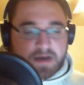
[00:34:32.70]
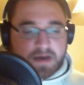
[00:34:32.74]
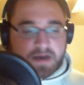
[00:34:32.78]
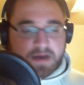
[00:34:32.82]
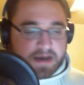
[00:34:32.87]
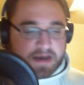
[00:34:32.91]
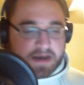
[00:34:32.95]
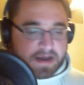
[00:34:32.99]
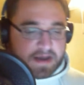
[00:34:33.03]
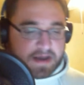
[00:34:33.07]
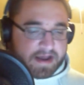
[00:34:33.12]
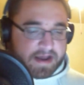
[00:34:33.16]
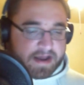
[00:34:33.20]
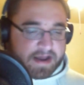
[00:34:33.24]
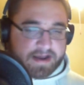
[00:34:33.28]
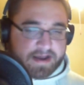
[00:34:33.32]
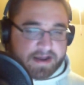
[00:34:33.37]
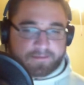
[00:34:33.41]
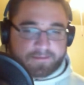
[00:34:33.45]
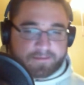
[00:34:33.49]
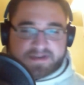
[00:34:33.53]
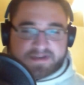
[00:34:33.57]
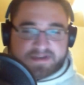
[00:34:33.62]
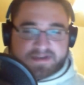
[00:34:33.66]

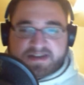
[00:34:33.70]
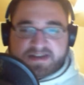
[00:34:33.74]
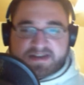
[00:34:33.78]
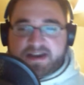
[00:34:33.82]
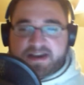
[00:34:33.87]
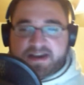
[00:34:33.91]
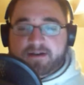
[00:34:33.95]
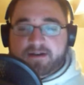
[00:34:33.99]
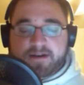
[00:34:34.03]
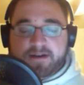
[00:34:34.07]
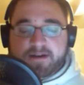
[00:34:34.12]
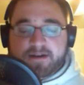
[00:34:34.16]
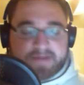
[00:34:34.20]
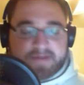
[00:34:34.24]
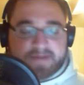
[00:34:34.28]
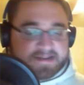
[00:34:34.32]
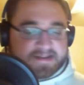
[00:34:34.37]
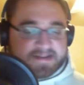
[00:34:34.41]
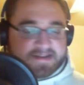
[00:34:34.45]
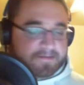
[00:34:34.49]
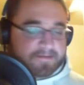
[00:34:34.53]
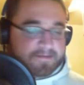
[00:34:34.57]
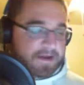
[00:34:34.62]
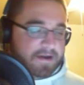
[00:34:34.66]
what security updates am
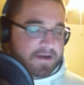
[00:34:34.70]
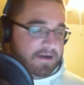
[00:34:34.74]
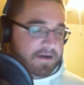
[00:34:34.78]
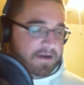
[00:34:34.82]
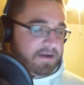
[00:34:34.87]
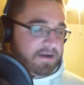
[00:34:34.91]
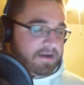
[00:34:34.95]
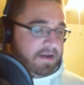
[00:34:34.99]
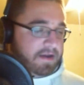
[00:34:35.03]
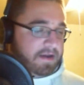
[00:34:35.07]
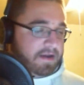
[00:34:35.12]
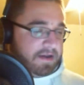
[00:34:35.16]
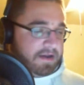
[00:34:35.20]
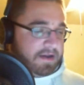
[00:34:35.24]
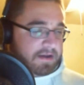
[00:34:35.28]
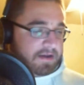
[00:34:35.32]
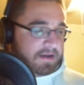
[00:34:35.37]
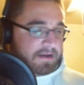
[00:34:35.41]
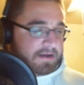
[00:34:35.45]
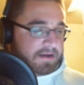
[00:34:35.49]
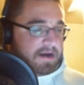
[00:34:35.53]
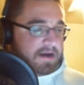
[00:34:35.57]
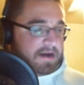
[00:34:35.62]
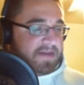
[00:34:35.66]
I on?
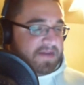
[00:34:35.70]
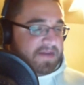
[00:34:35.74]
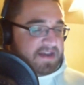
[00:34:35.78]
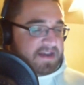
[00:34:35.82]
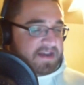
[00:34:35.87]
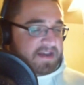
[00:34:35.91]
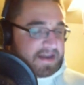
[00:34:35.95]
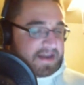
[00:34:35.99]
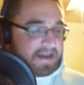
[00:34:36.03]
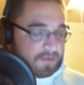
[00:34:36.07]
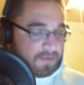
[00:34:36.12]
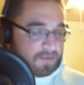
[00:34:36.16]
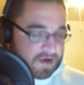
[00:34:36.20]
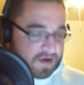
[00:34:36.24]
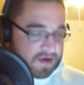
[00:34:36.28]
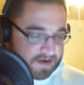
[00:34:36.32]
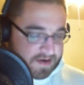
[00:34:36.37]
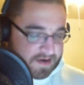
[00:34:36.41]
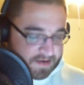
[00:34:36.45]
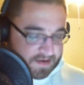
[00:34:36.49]
On my Key One,